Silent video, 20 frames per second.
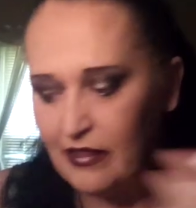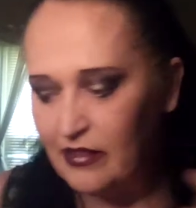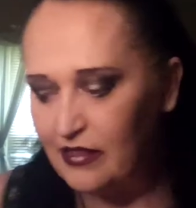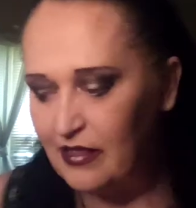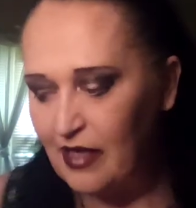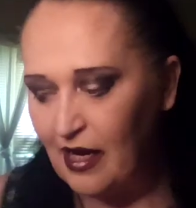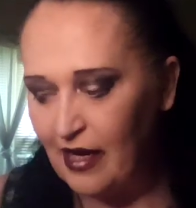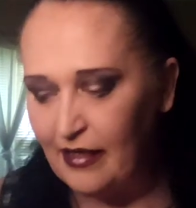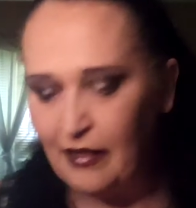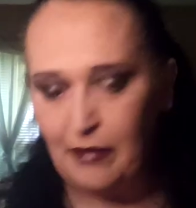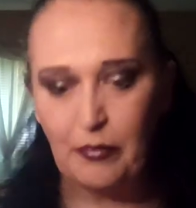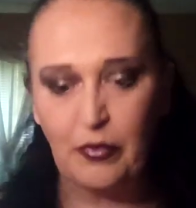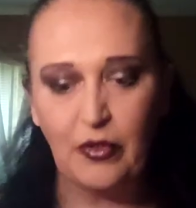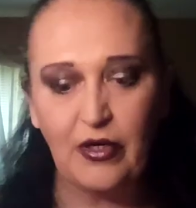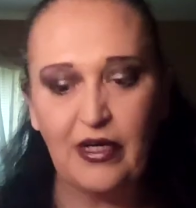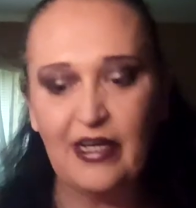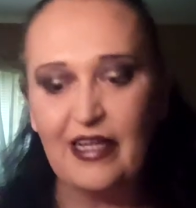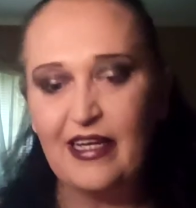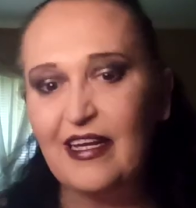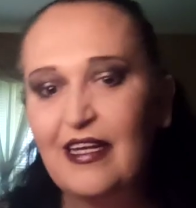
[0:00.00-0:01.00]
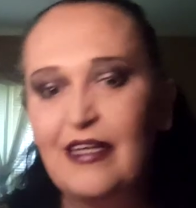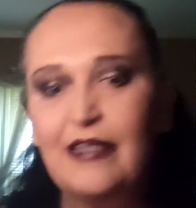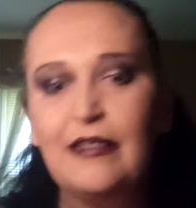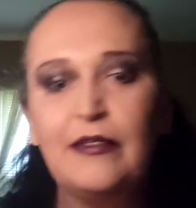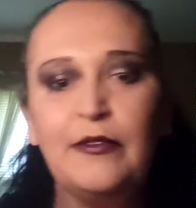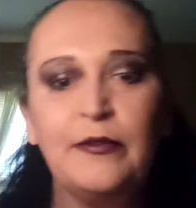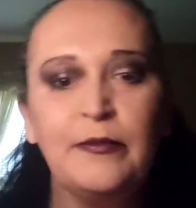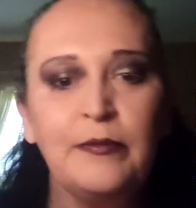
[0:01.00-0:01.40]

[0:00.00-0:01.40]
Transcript: It's kind of pretty.